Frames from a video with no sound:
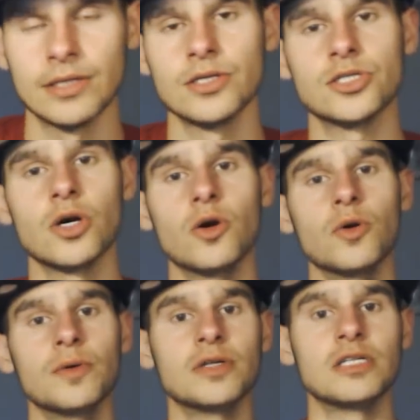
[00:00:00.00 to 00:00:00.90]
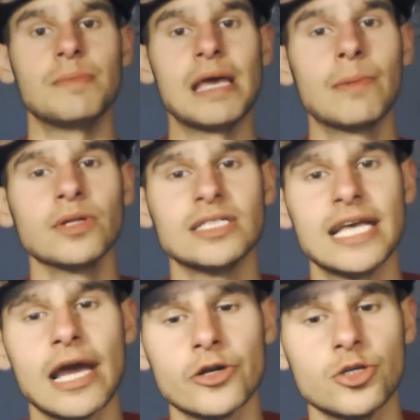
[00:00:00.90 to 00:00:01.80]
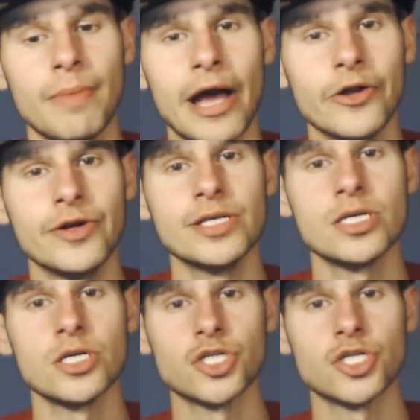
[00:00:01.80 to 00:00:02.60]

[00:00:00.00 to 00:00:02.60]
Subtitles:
So to be able to take out your batteries,